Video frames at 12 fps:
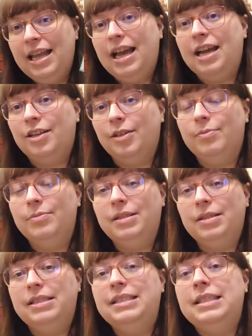and I'm
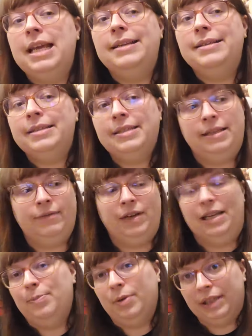
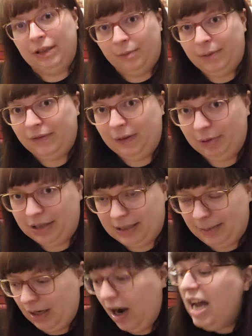tentatively putting it on my February
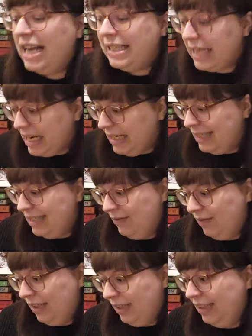TBR.
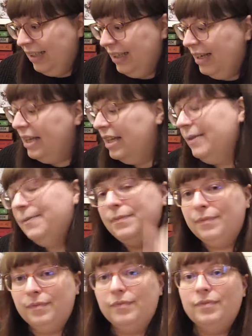Tentatively.
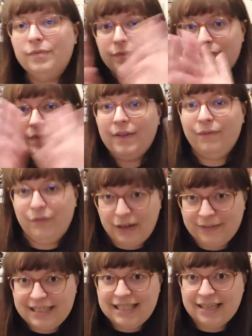
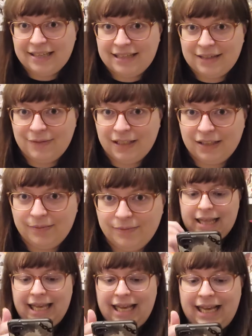Very tentatively.
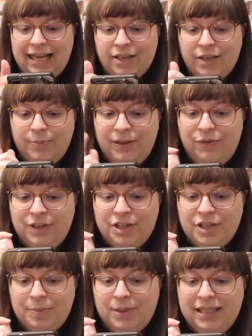That could be
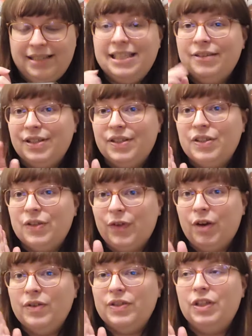finished, completed series, because as
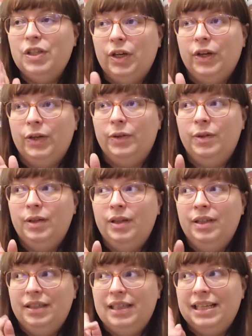far as I know,
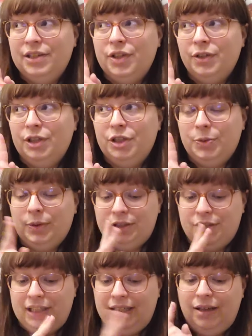it is only a
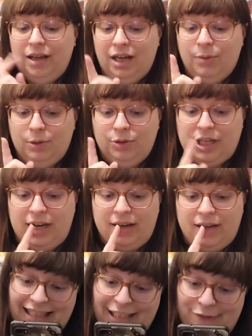duology. I will
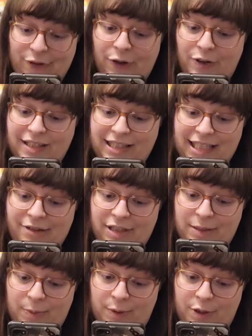check. If not,
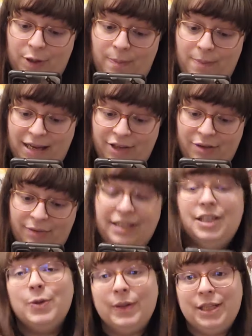series book you meant to read
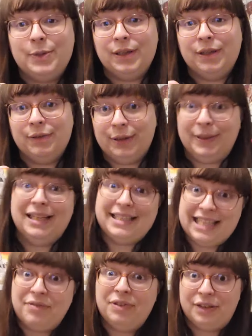in 2023. Well, it
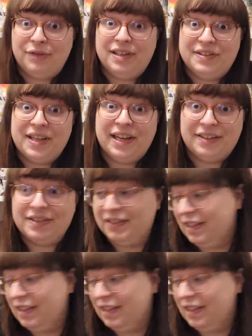definitely fits that, doesn't